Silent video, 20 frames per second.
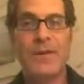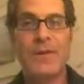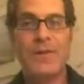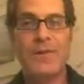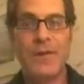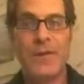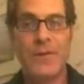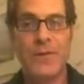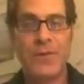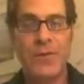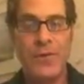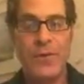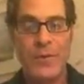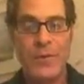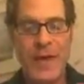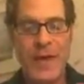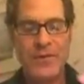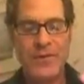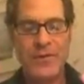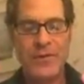So
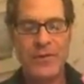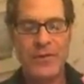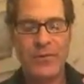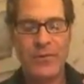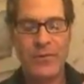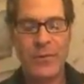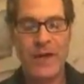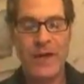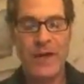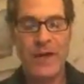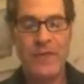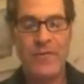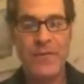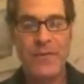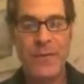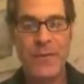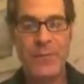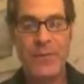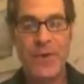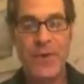imagine you're way
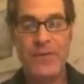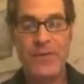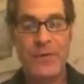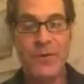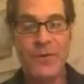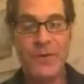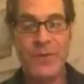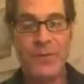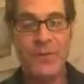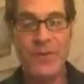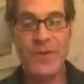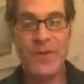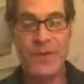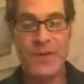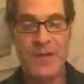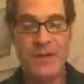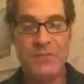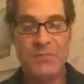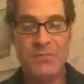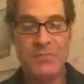far above you. It could
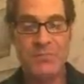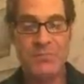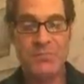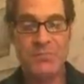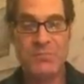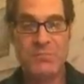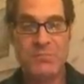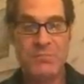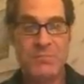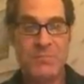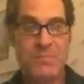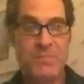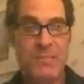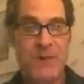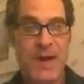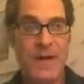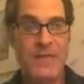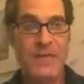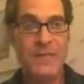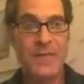be
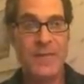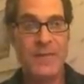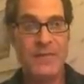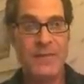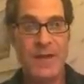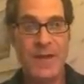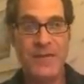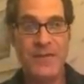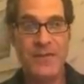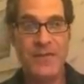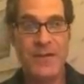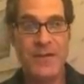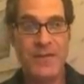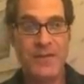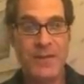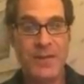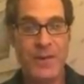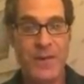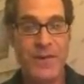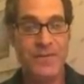5 feet, 10
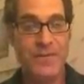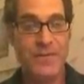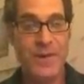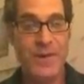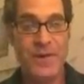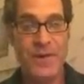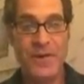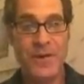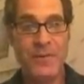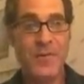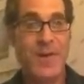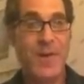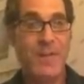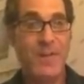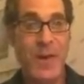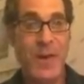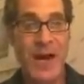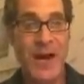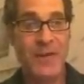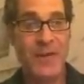feet, 20 feet. It could be a
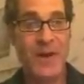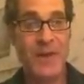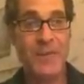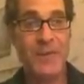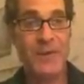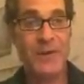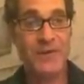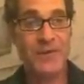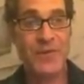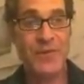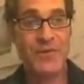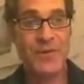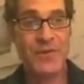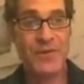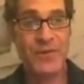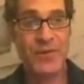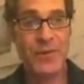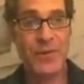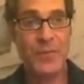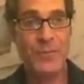mile up. It could
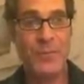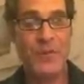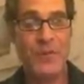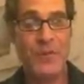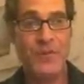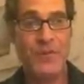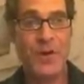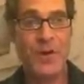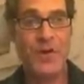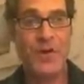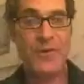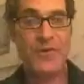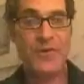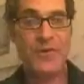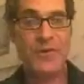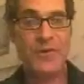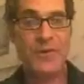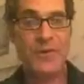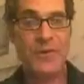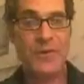just go up as far as
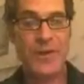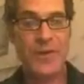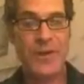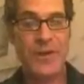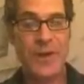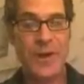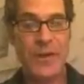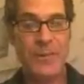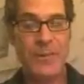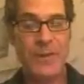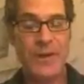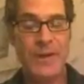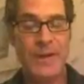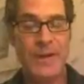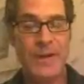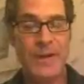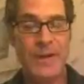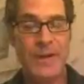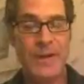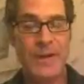you need to go up,
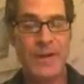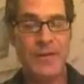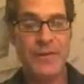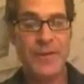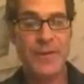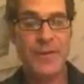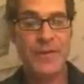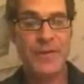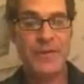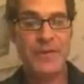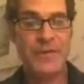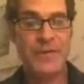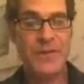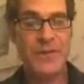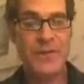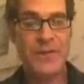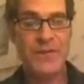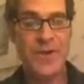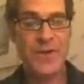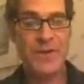that you can see
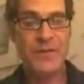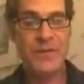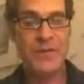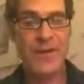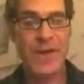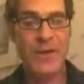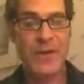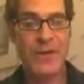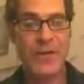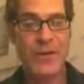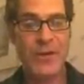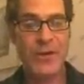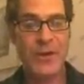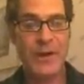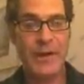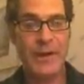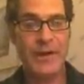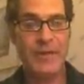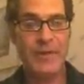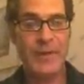yourself in that
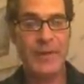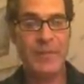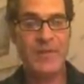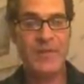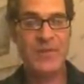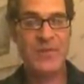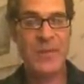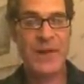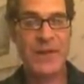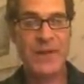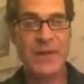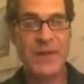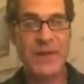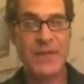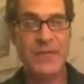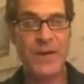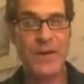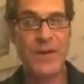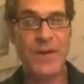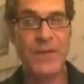goal and get that
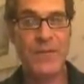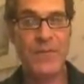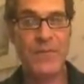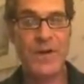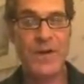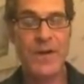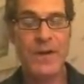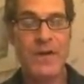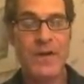perspective of